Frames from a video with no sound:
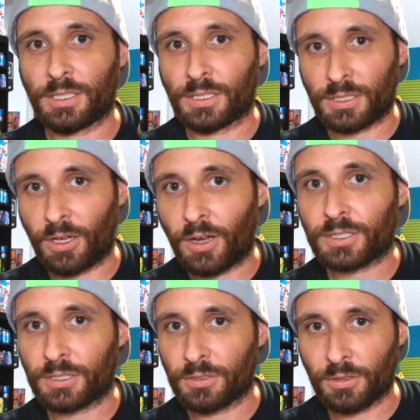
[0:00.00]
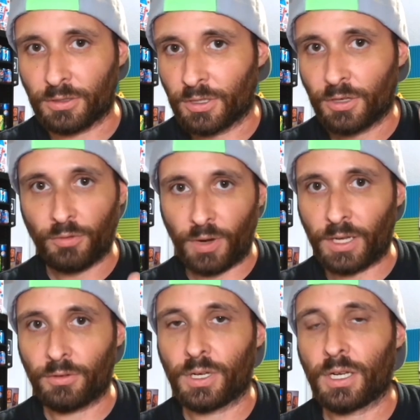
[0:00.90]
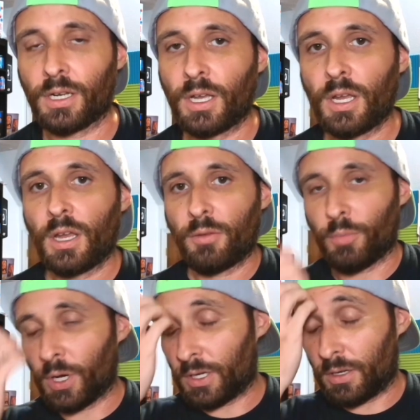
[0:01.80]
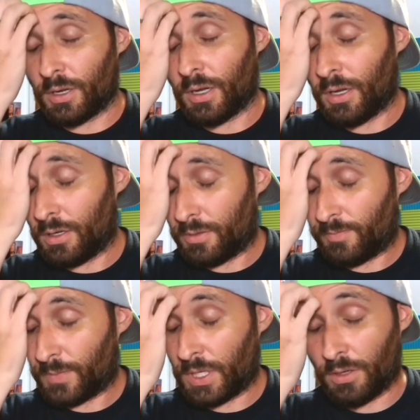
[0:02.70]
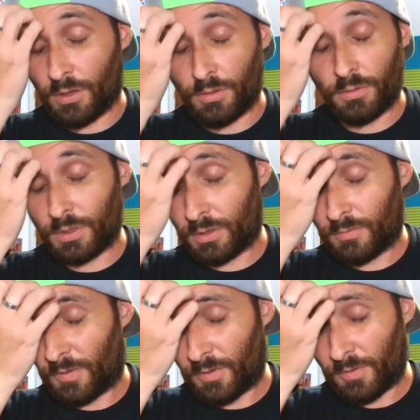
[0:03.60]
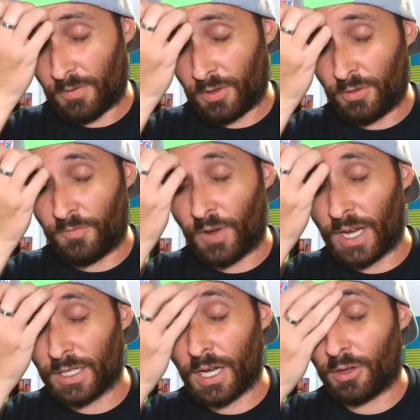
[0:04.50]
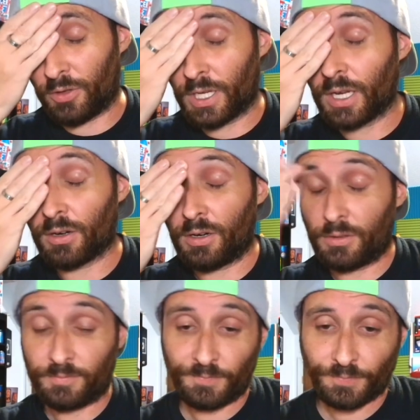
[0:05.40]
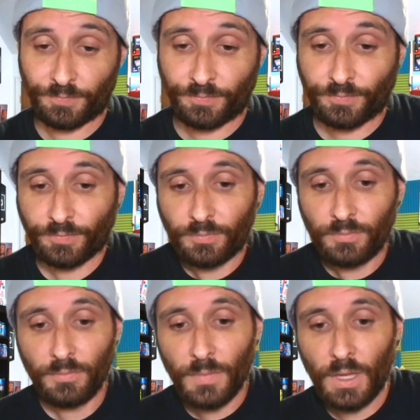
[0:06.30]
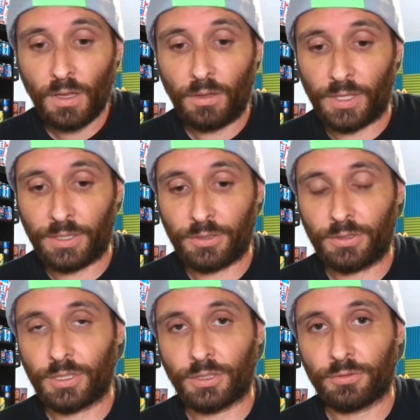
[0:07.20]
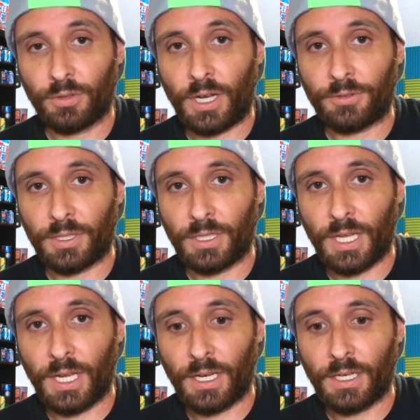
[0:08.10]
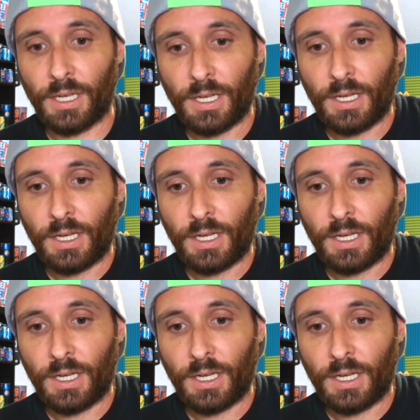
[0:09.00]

and just talks to you right away. But, you know, you find out later, like just throughout the day,